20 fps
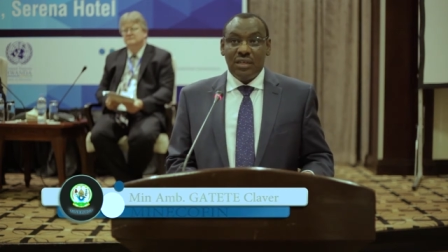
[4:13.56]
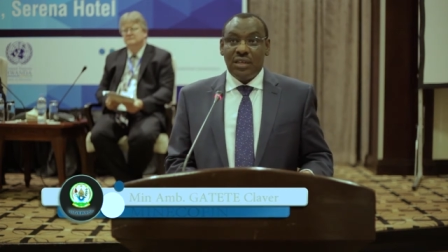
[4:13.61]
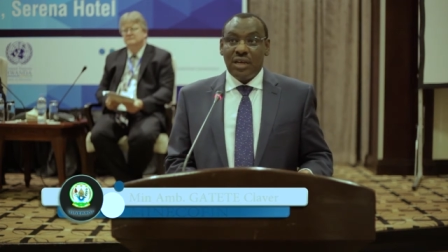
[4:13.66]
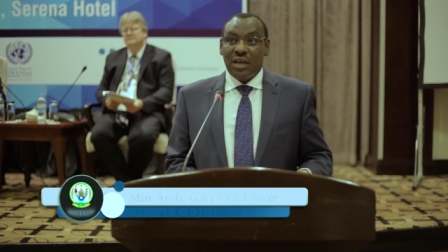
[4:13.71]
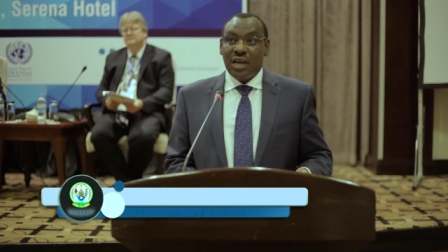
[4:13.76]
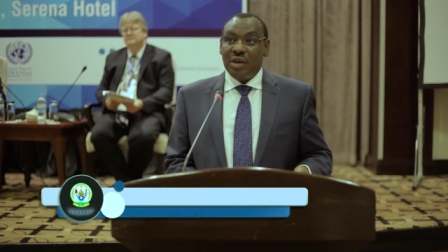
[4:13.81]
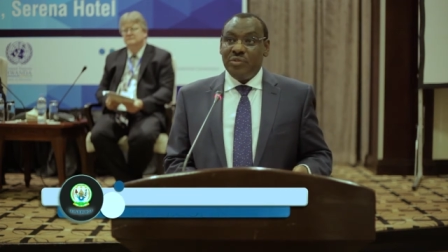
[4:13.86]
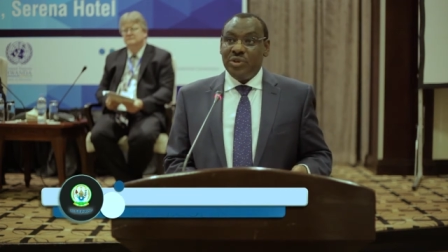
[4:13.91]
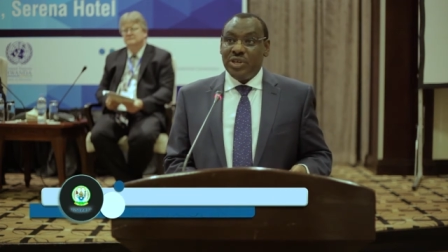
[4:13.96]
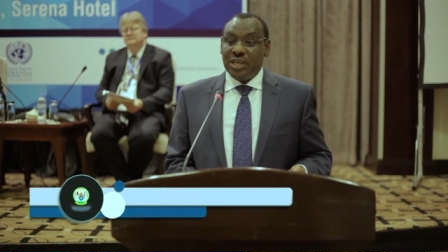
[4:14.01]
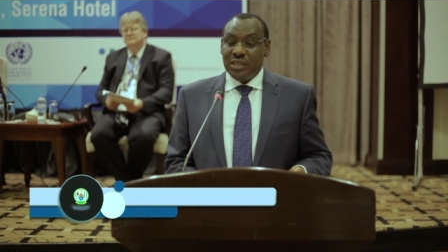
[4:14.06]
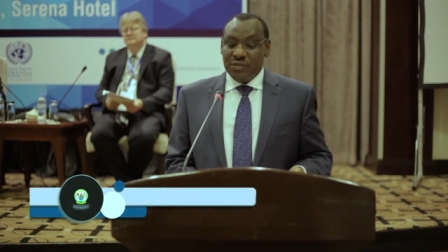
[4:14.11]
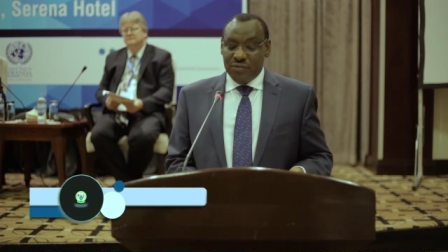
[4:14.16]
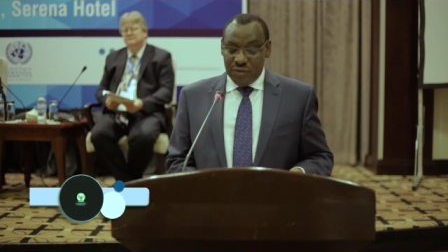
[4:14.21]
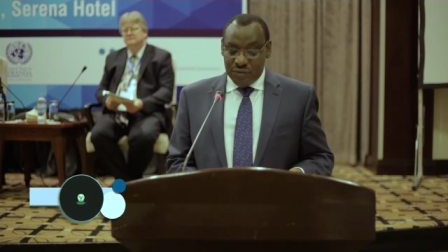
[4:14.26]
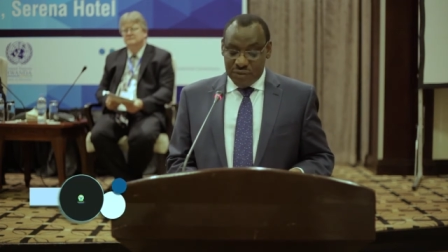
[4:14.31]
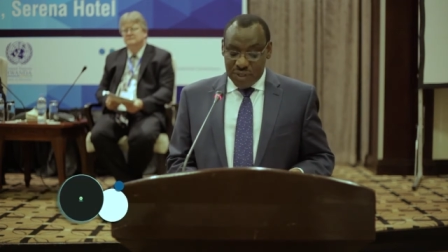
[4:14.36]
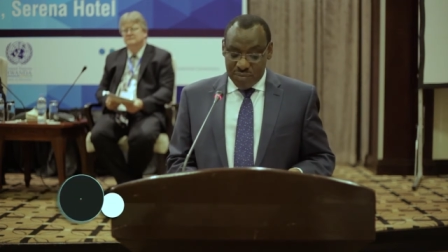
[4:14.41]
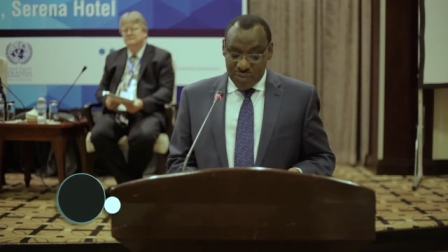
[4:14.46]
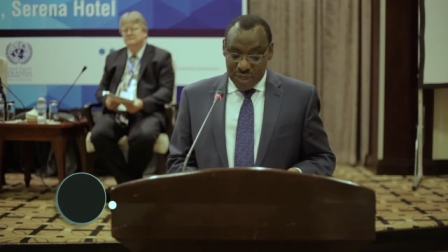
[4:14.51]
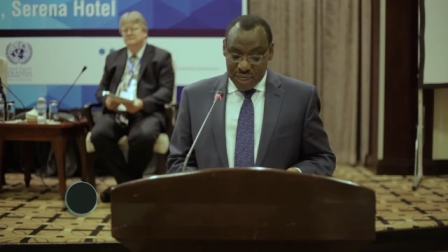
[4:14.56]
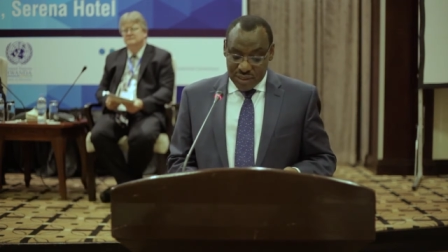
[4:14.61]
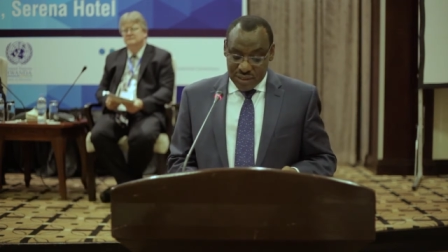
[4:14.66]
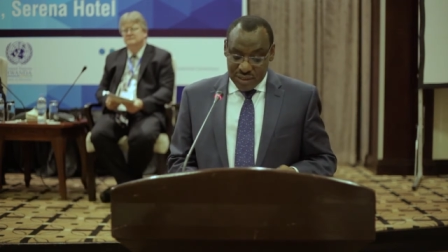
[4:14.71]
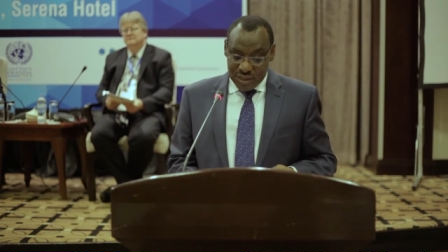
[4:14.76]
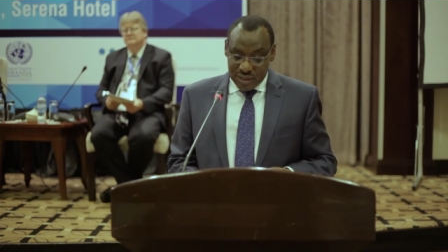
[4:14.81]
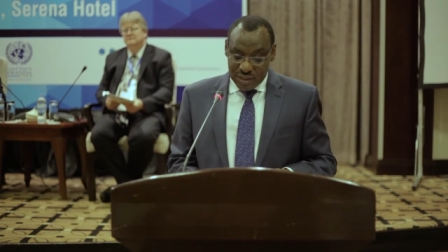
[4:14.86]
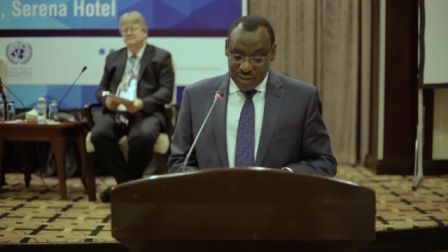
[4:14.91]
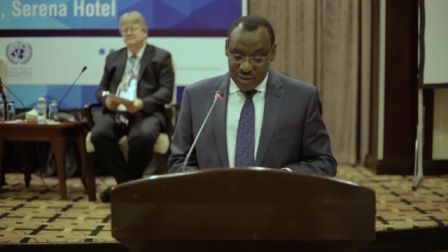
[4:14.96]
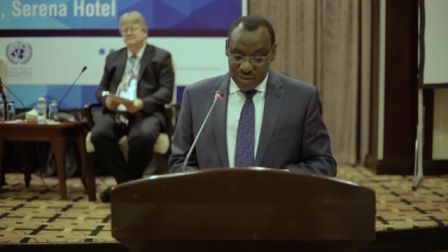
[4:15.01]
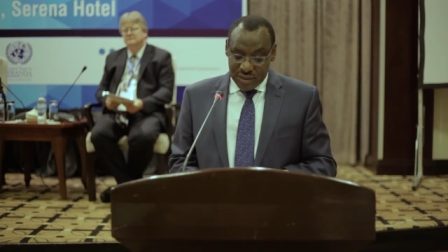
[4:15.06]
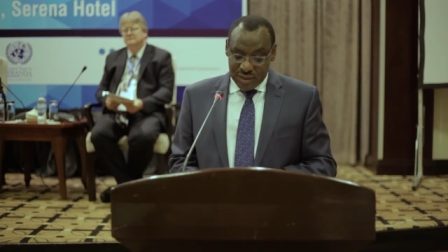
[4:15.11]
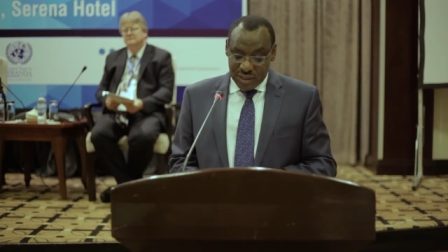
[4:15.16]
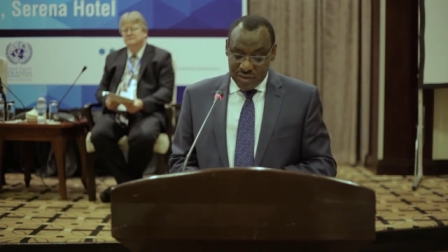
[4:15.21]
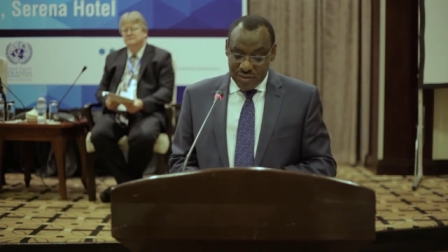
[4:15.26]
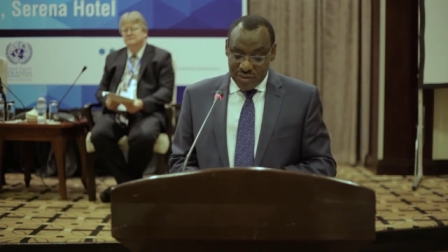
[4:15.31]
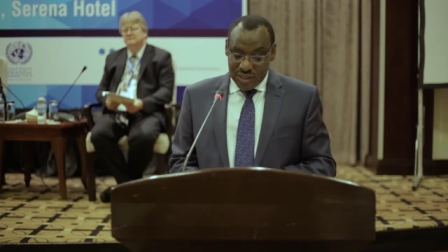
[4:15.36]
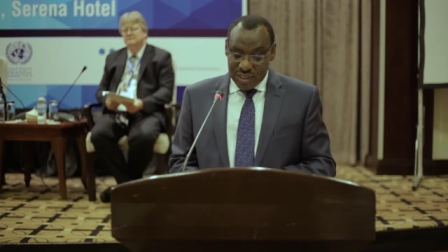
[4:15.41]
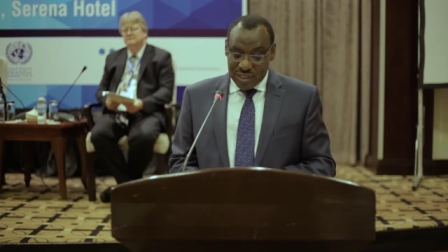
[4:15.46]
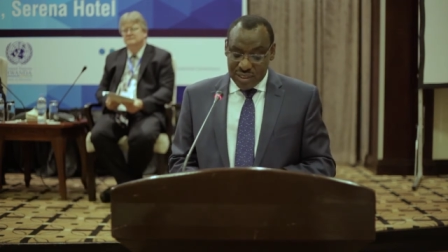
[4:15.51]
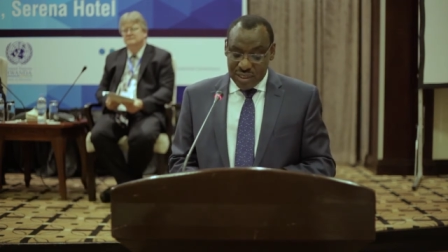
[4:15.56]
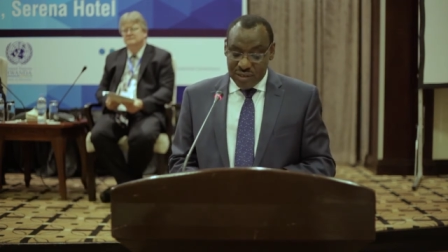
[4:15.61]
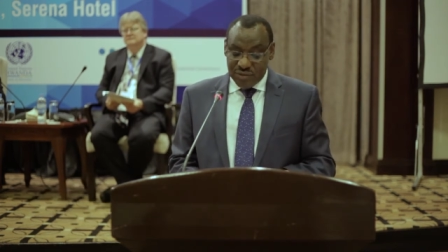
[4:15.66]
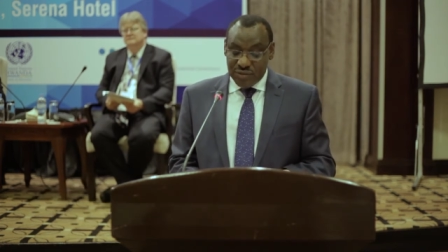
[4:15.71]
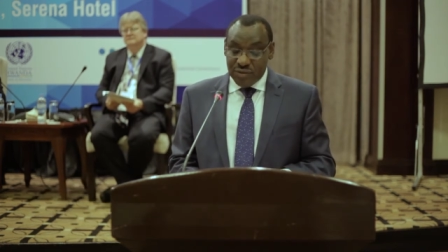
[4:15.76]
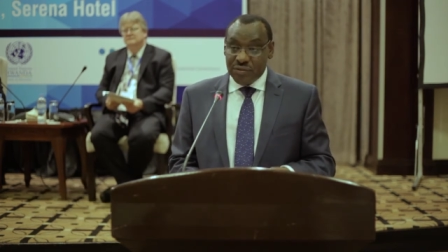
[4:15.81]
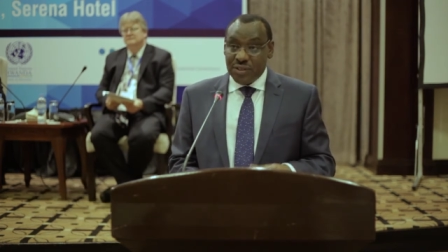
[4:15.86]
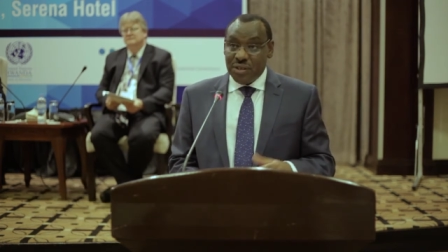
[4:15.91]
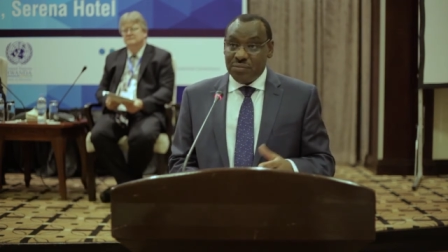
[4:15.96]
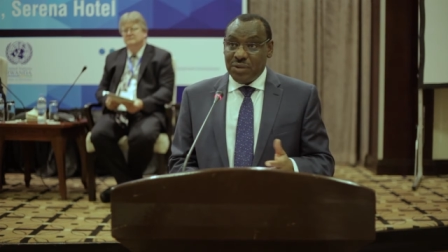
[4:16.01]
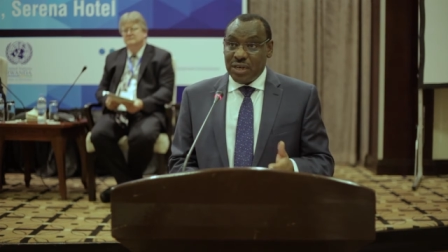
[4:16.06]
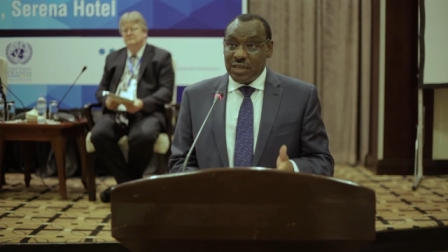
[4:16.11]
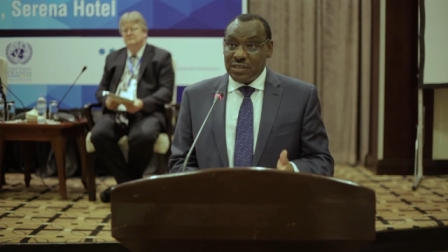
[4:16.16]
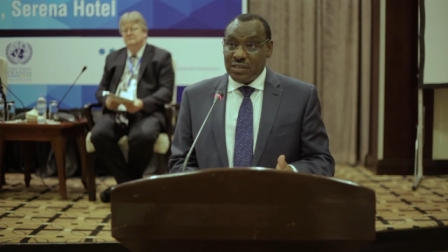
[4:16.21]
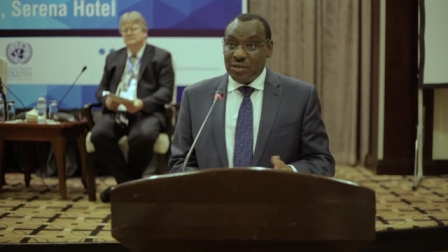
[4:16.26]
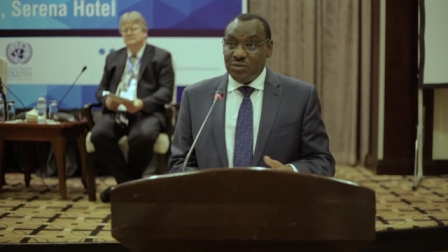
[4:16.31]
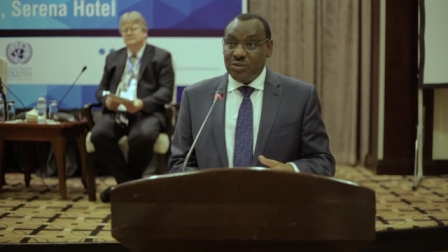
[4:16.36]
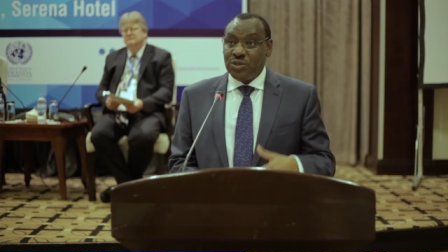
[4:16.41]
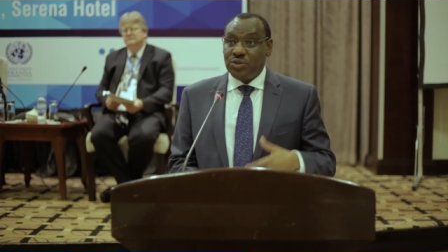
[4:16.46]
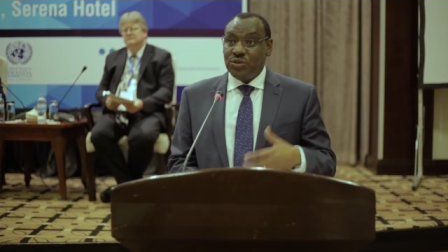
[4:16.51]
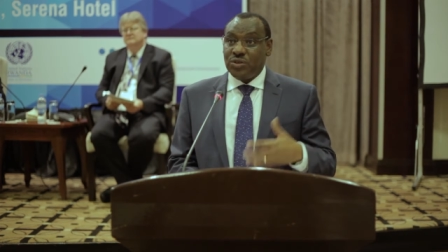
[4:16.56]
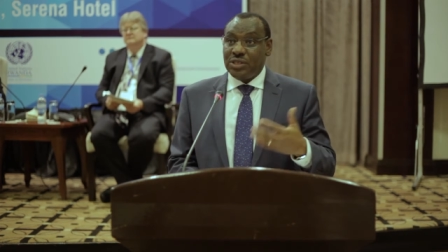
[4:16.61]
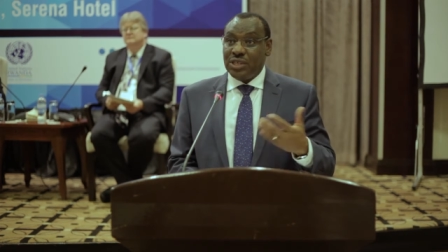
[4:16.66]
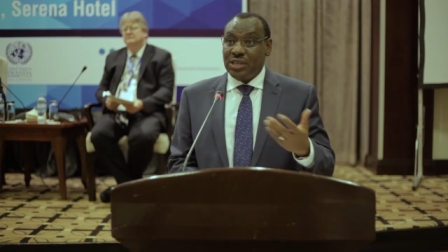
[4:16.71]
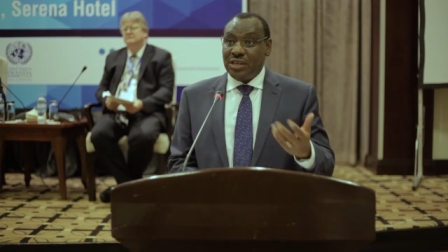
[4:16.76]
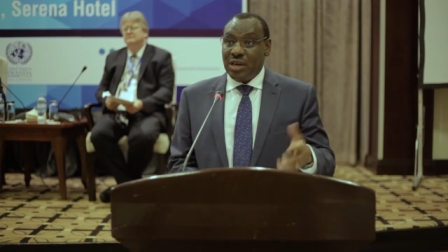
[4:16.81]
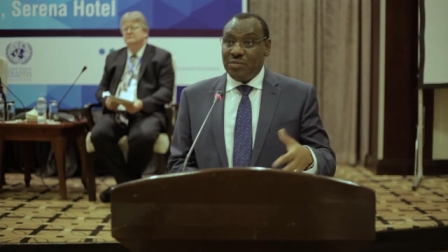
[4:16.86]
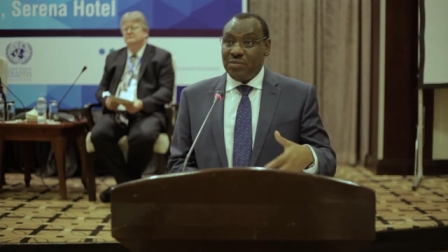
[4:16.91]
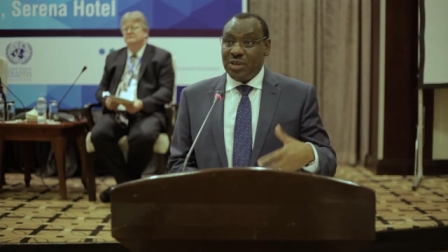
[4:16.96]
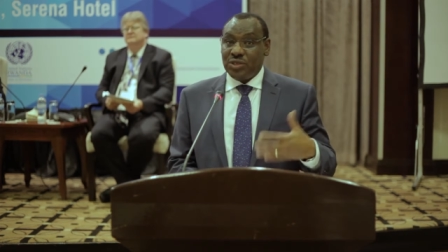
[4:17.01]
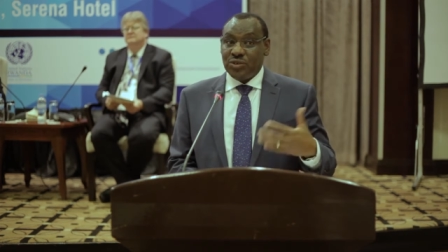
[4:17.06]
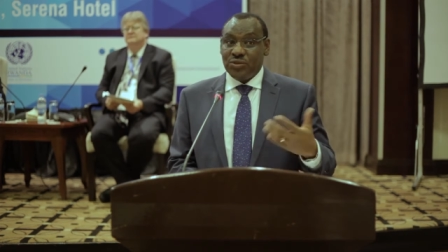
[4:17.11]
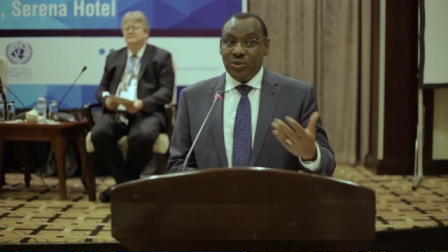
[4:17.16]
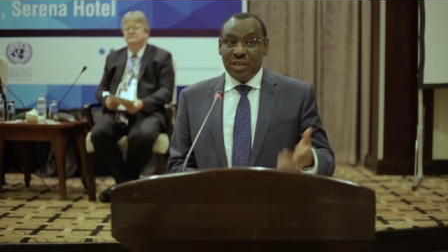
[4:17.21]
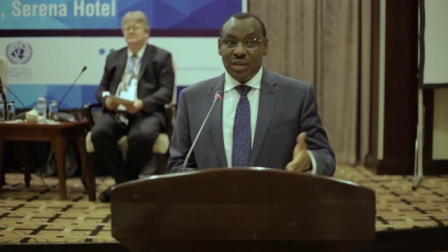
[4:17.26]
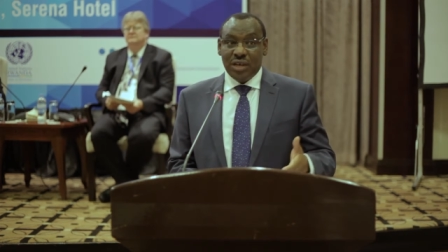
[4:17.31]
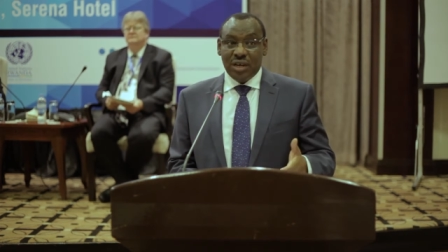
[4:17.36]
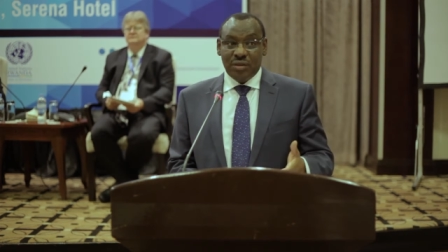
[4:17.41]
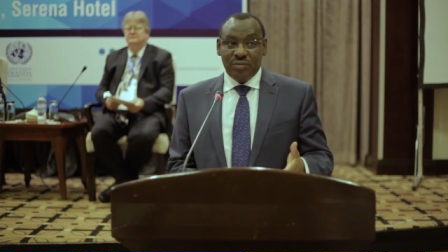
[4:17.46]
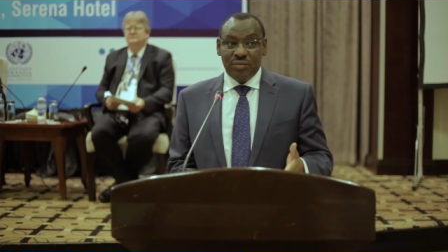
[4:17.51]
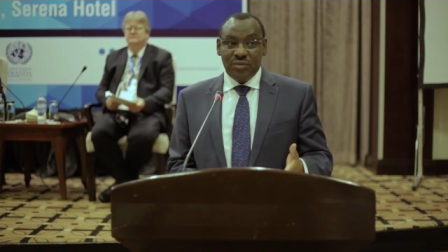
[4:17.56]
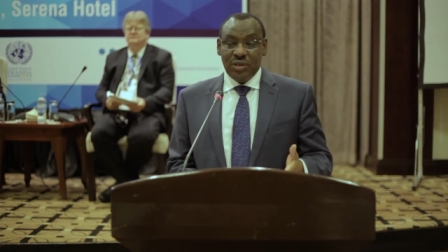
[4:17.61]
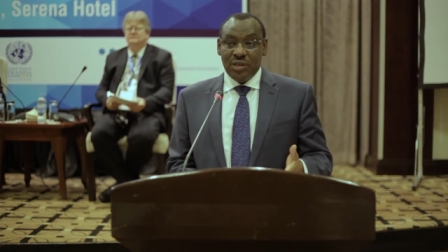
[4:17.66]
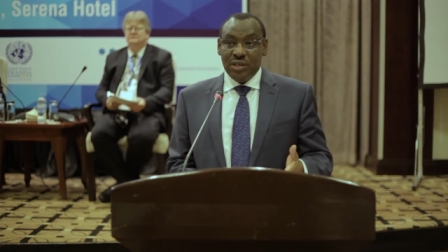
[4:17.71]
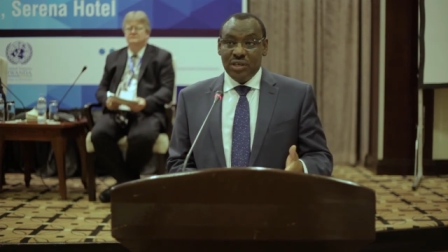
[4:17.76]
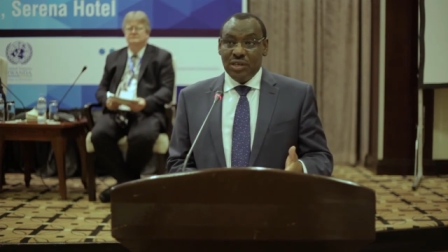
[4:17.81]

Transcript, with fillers: The cabinet, 50%. The judiciary, 50%. We saw the numbers going up.